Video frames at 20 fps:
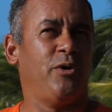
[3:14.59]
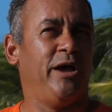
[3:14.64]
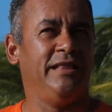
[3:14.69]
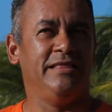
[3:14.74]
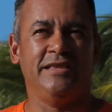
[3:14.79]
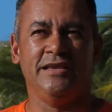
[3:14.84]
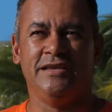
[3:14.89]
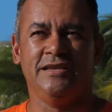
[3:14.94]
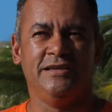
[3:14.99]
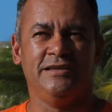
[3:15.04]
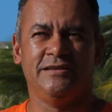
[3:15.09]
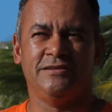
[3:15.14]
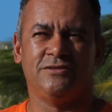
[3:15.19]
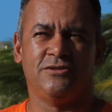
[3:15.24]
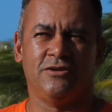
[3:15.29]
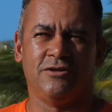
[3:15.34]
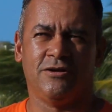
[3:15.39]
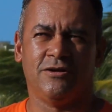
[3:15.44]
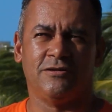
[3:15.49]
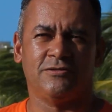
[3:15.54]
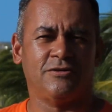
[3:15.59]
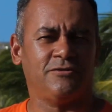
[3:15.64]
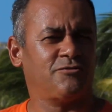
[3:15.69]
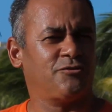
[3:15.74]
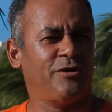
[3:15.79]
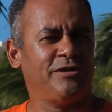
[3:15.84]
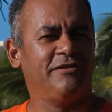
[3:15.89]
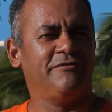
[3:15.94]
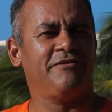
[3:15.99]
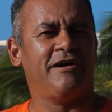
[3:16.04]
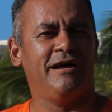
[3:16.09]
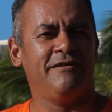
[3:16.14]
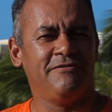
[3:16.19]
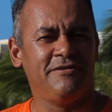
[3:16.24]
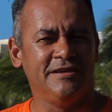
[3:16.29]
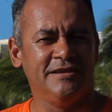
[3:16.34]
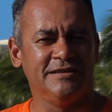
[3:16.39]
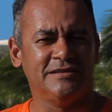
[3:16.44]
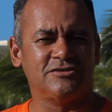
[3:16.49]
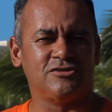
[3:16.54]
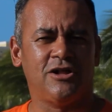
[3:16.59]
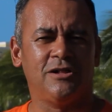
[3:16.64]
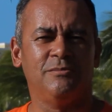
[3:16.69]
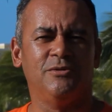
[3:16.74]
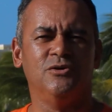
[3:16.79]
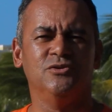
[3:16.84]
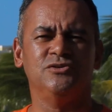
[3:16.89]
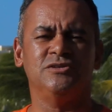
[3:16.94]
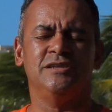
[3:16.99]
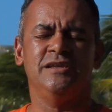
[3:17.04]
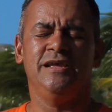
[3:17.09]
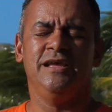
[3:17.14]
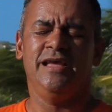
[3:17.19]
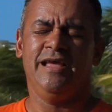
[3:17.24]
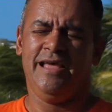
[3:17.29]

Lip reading: 25 years almost.